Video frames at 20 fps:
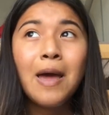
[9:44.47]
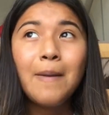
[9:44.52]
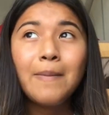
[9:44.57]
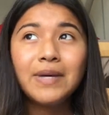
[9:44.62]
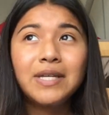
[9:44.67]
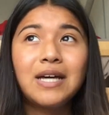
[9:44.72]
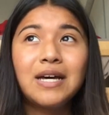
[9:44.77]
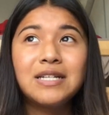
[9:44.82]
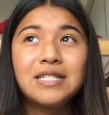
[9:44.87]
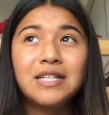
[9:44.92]

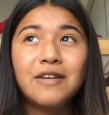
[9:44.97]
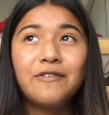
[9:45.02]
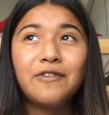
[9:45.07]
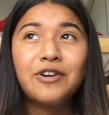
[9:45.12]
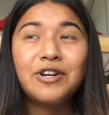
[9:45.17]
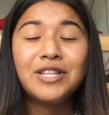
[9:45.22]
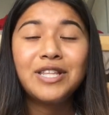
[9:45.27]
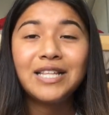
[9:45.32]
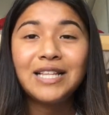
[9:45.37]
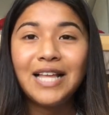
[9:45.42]
because if you're
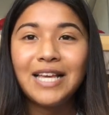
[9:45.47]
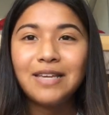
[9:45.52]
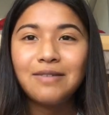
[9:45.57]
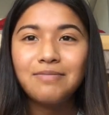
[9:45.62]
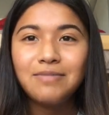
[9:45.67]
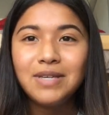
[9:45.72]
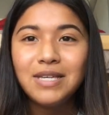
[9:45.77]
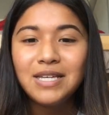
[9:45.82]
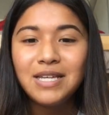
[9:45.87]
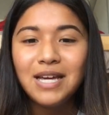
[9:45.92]
anything like
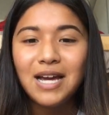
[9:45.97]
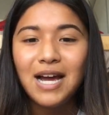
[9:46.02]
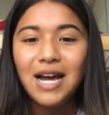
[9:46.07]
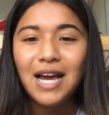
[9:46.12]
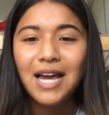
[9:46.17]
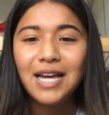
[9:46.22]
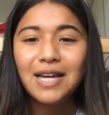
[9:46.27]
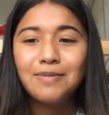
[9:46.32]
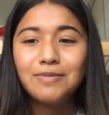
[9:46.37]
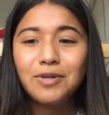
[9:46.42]
me,
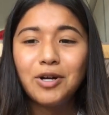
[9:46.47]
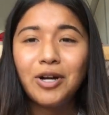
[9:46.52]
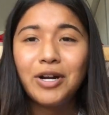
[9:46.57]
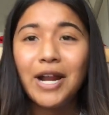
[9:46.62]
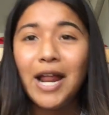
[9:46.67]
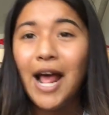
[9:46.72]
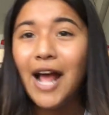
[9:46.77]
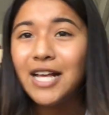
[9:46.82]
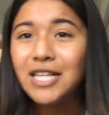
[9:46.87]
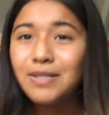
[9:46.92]
I am not
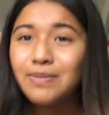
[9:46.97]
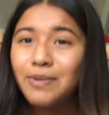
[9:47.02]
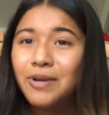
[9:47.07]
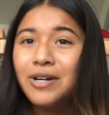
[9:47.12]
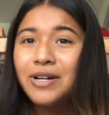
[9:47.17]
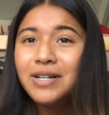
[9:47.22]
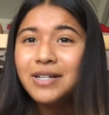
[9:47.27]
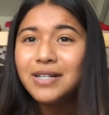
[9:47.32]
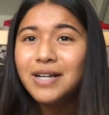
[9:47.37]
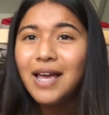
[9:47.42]
an
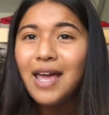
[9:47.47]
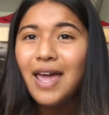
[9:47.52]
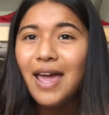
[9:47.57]
expert